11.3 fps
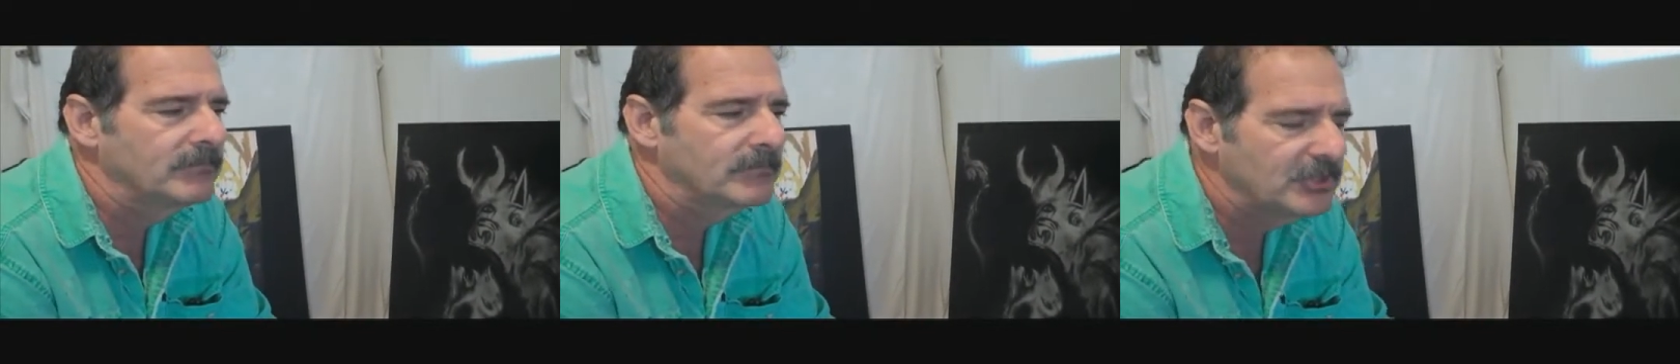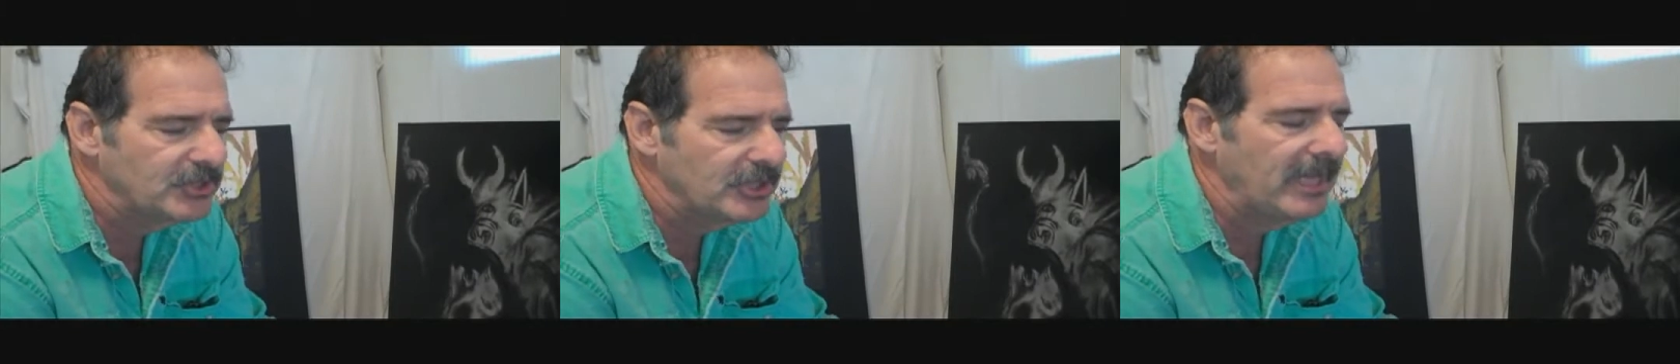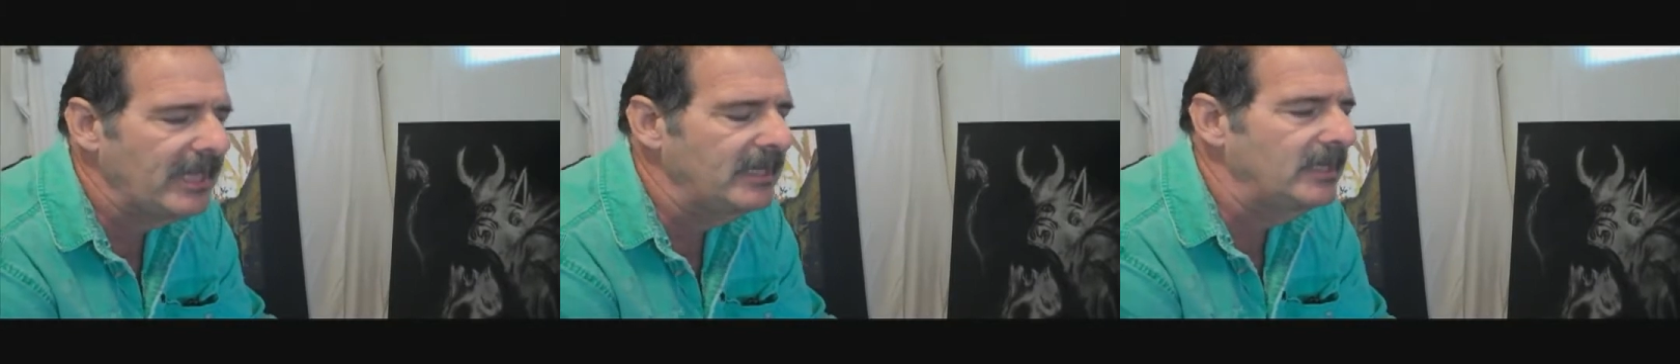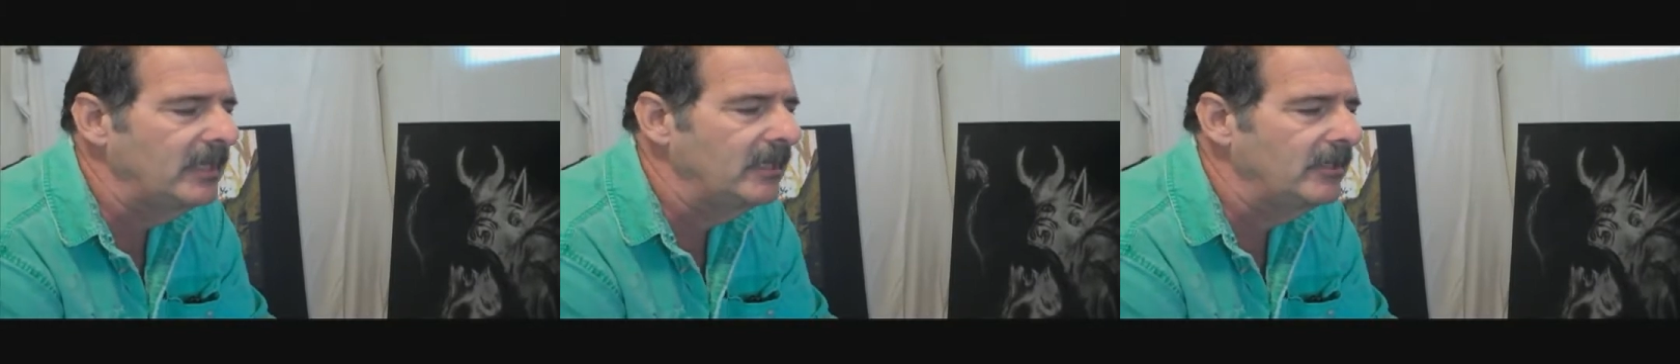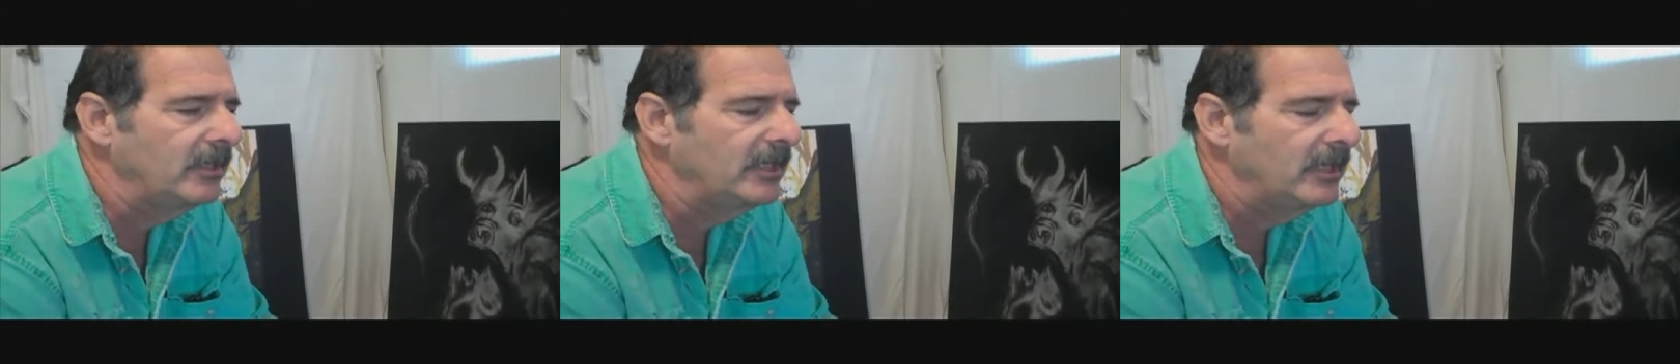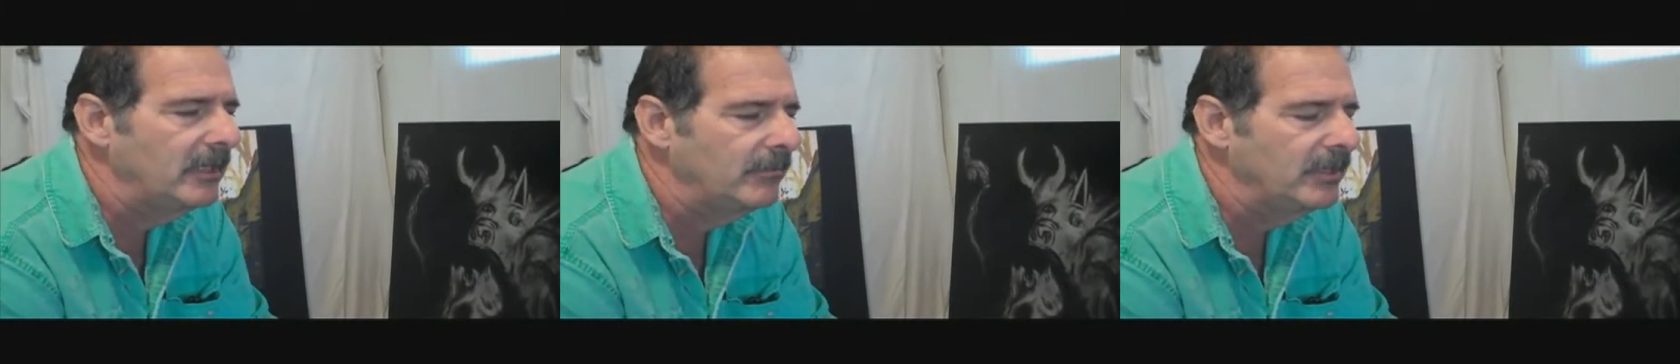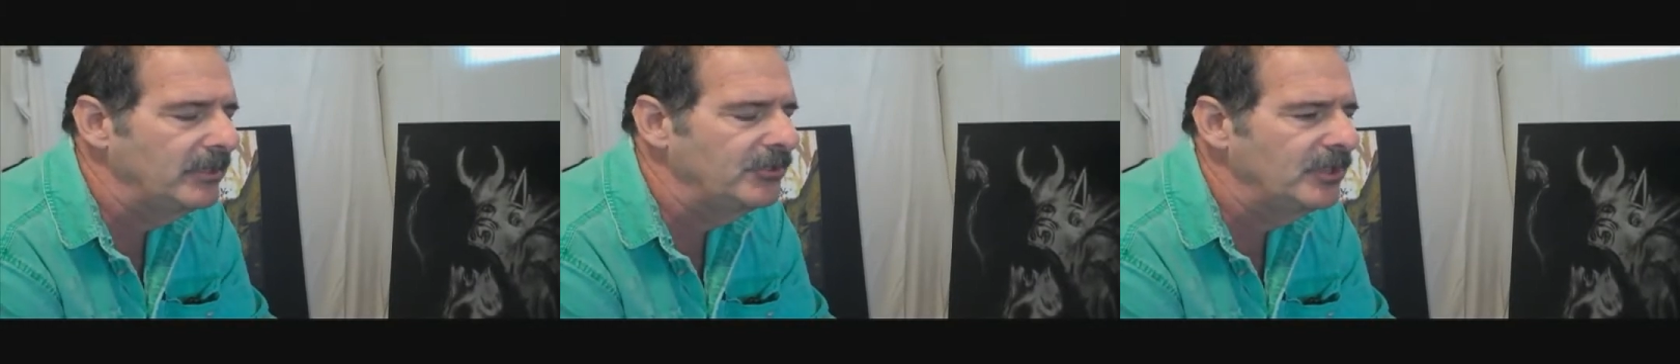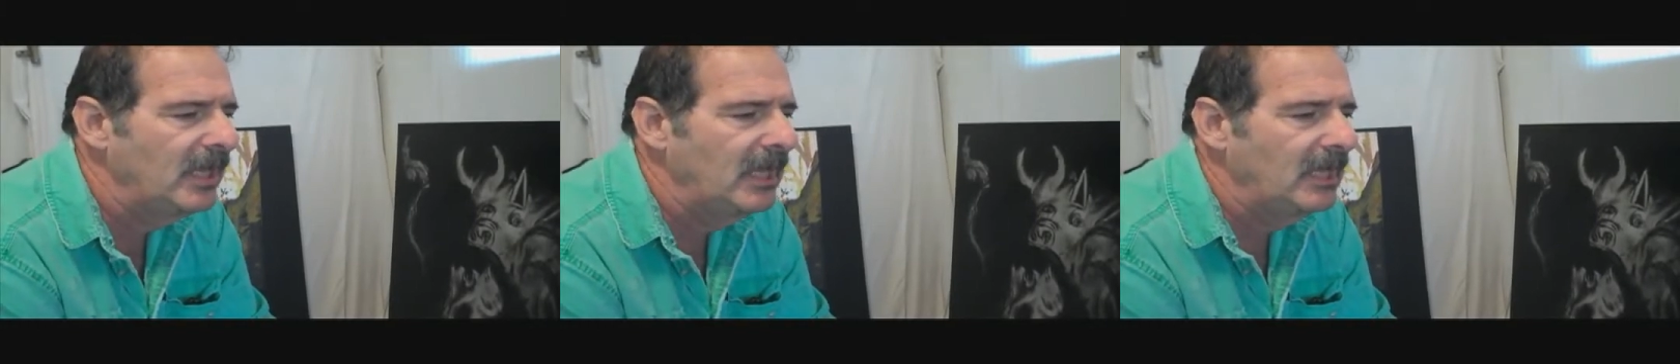scanned in the image,